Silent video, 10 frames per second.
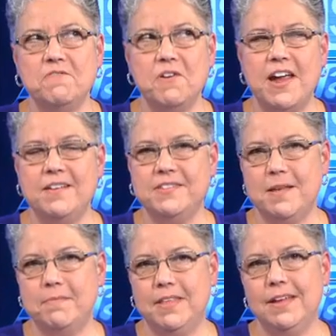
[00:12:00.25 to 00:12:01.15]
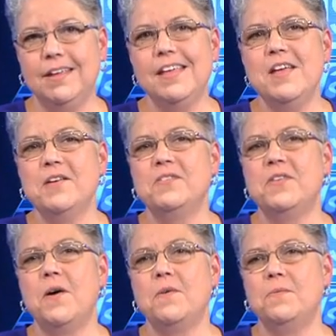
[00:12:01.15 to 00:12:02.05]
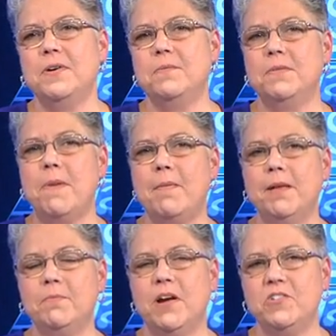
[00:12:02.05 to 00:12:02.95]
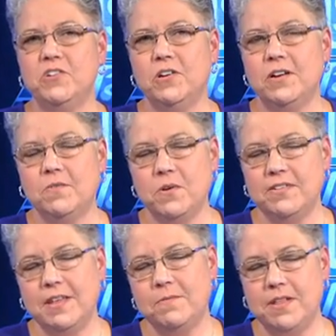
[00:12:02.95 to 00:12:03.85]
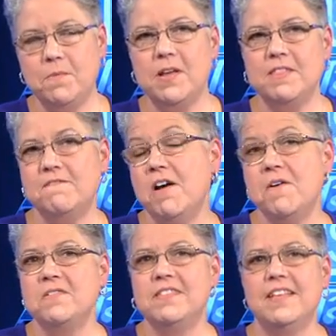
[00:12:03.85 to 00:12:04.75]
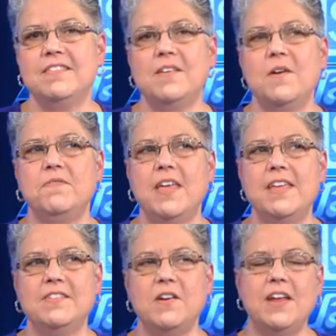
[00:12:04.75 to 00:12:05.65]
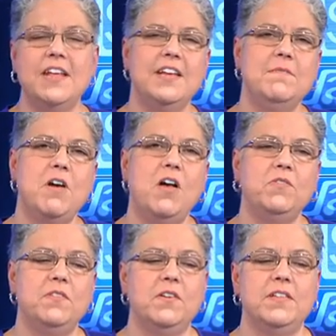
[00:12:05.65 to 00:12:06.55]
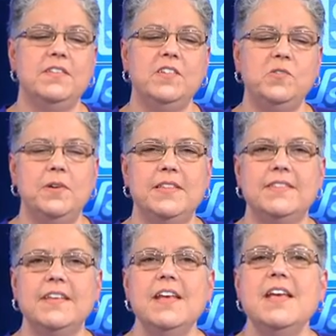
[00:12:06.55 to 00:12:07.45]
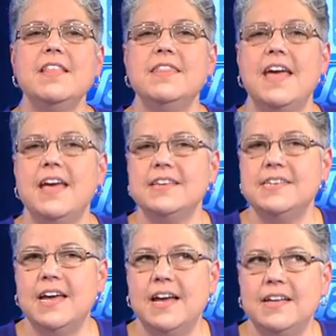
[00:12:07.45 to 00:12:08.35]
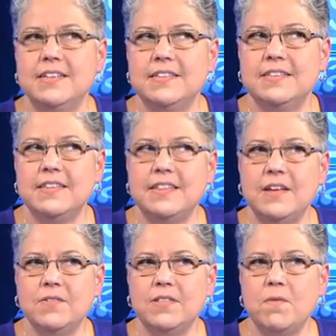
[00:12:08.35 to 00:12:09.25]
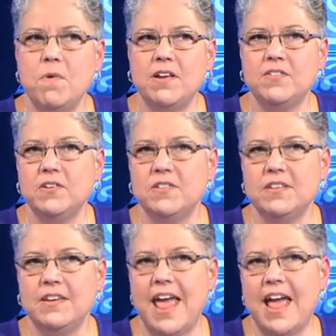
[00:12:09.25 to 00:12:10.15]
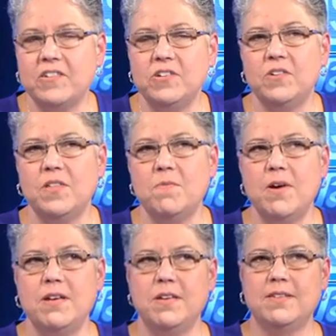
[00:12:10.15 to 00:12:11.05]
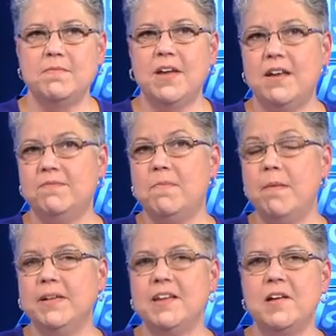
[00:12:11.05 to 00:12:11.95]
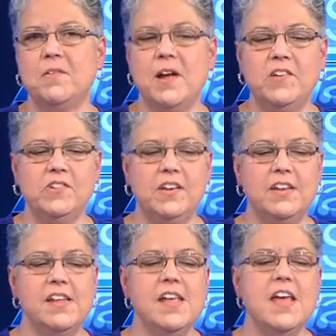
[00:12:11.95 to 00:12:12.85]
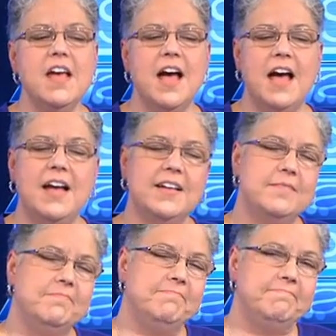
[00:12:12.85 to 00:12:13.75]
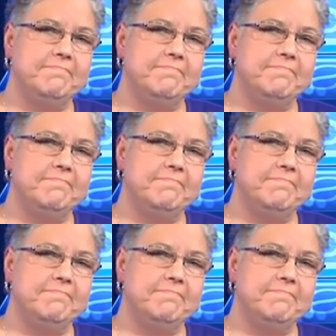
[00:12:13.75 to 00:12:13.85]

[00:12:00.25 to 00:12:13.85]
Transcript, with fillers: they're afraid of something. So w with public pressure, of course, they, they want the votes. And so if they start getting calls from their constituents that, uh, that they're, they want a certain action or they want some kind of public declaration, um,